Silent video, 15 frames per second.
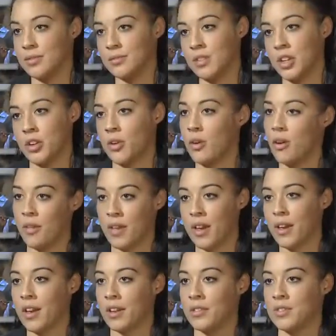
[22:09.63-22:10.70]
you know, all
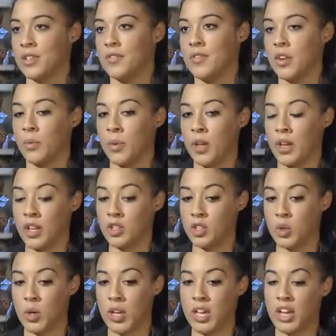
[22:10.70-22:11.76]
that kind of stuff that we
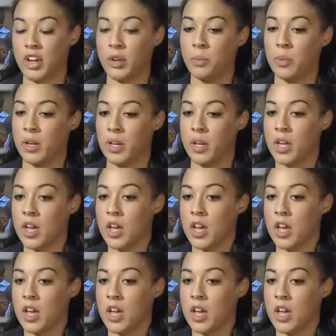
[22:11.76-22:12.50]
enjoy here, but